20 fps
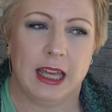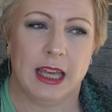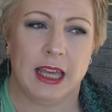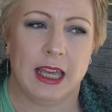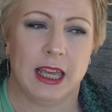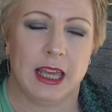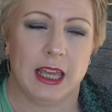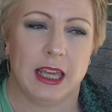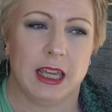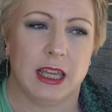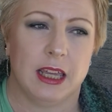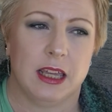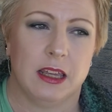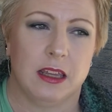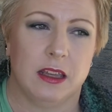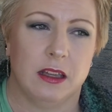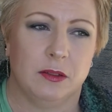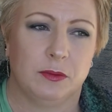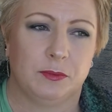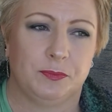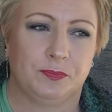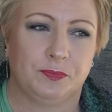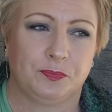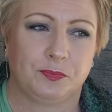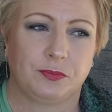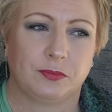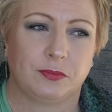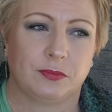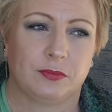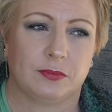He
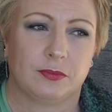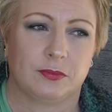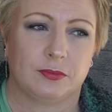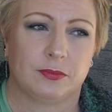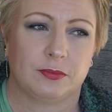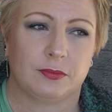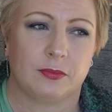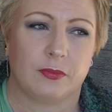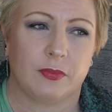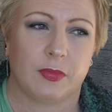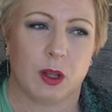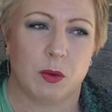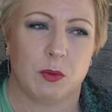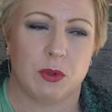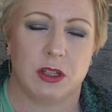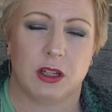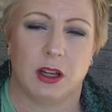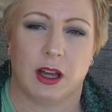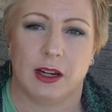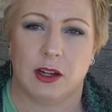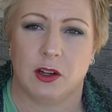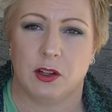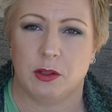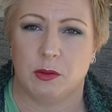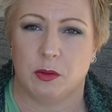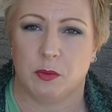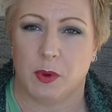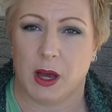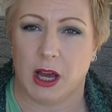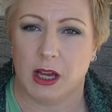was diagnosed
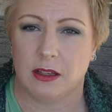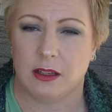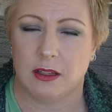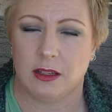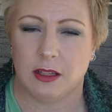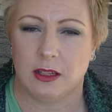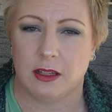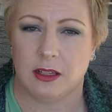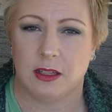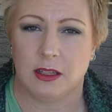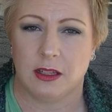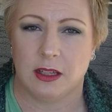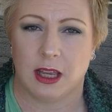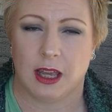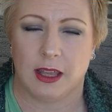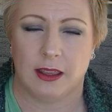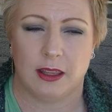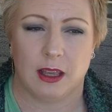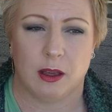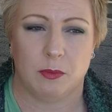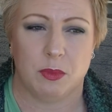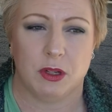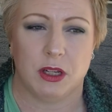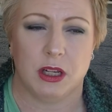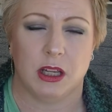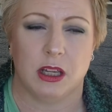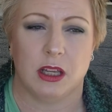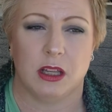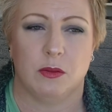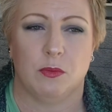with Parkinson's at that
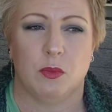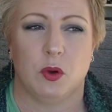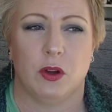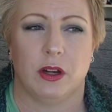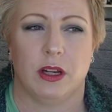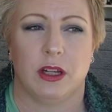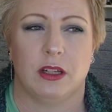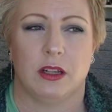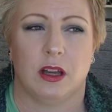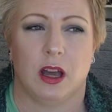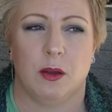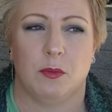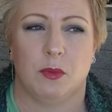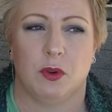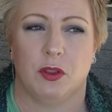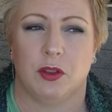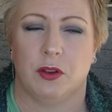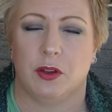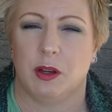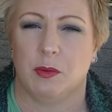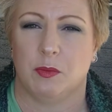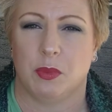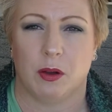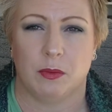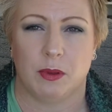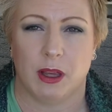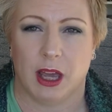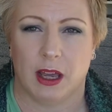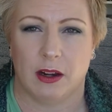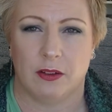particular point in time, although he'd
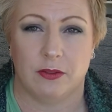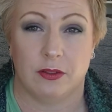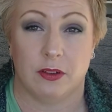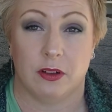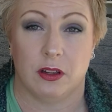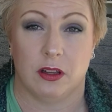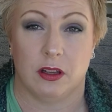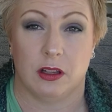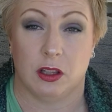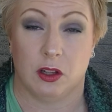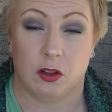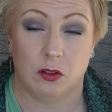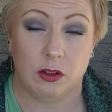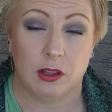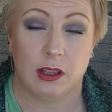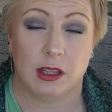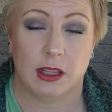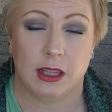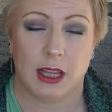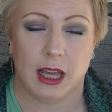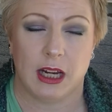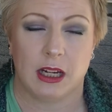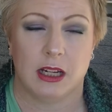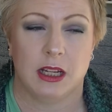probably had it for longer than that.